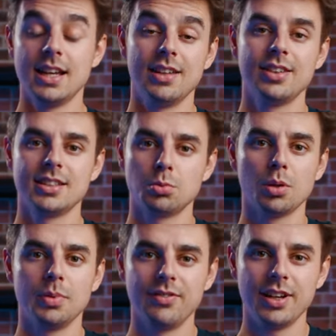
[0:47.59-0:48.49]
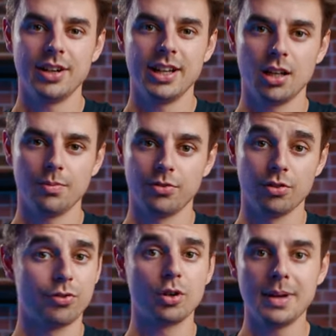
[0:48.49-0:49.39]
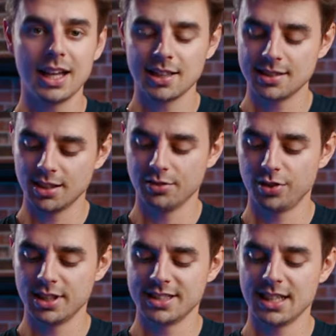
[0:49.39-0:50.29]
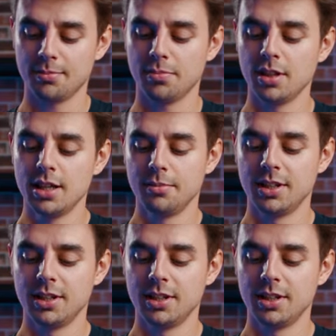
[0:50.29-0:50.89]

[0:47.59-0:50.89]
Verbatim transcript: And this will be very helpful for balancing, for example,